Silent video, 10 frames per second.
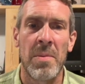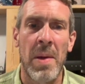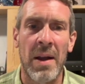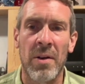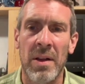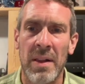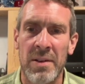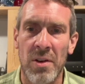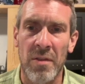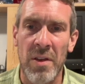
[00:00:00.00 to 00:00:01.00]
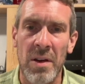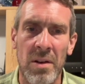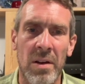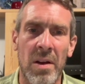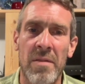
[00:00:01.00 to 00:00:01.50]
battery electric
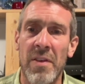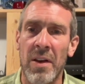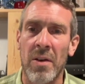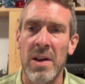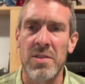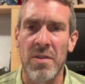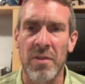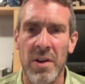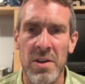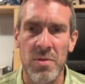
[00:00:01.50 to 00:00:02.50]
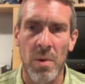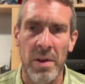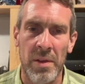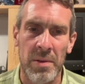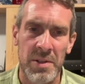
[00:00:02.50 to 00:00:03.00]
vehicle configuration for each one
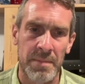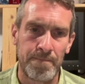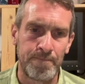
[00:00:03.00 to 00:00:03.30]
of those.